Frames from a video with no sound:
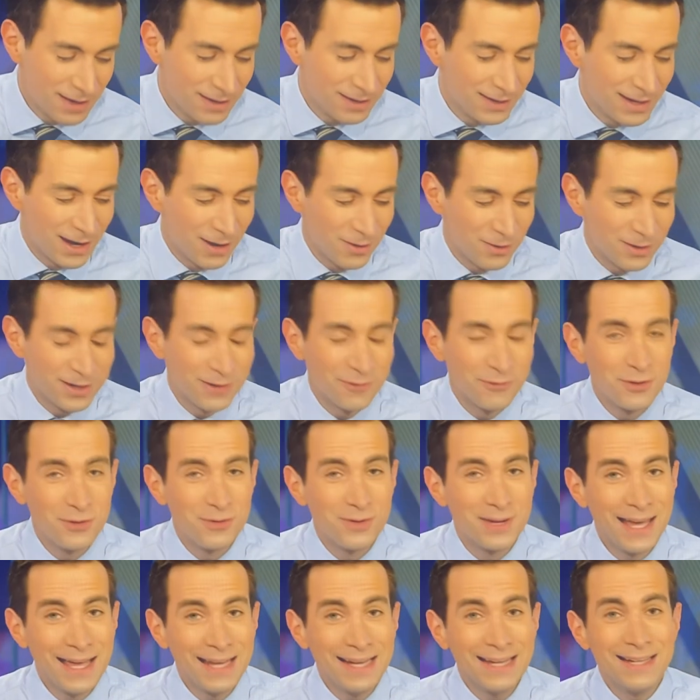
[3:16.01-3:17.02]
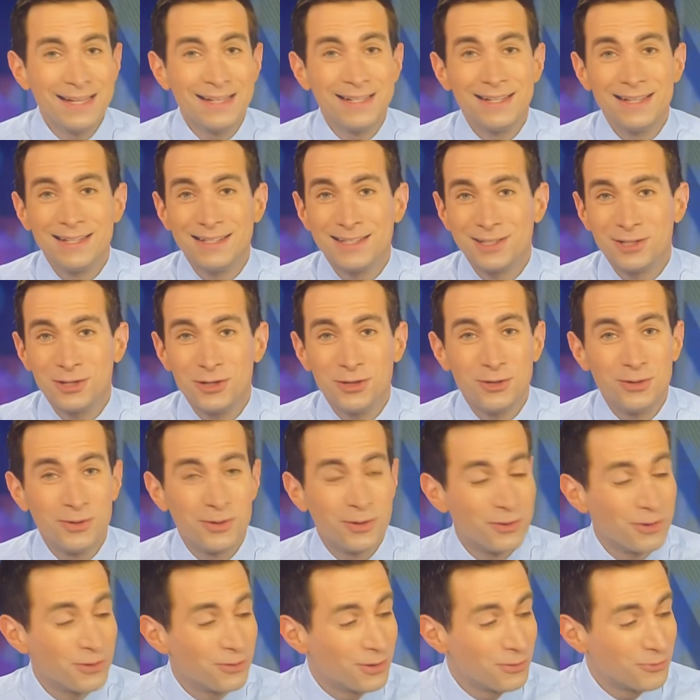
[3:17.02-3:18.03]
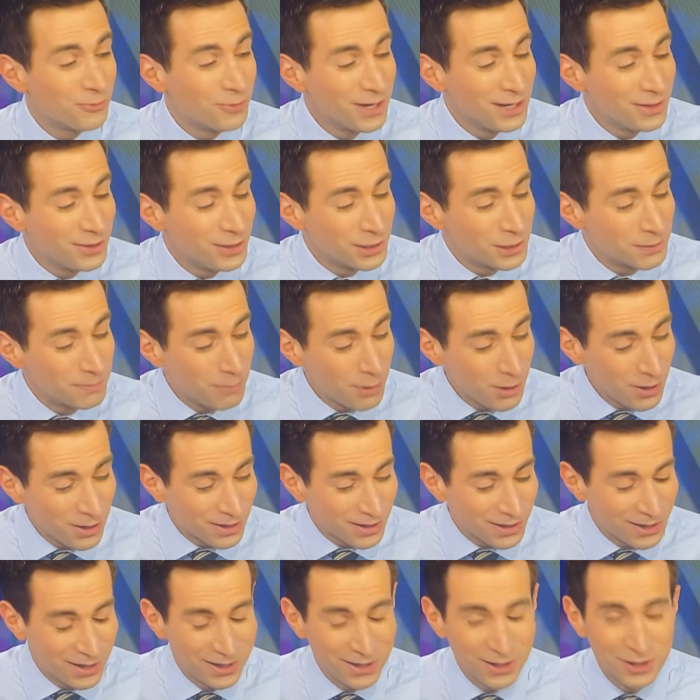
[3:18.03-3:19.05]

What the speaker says: Now, if you get in to read this book,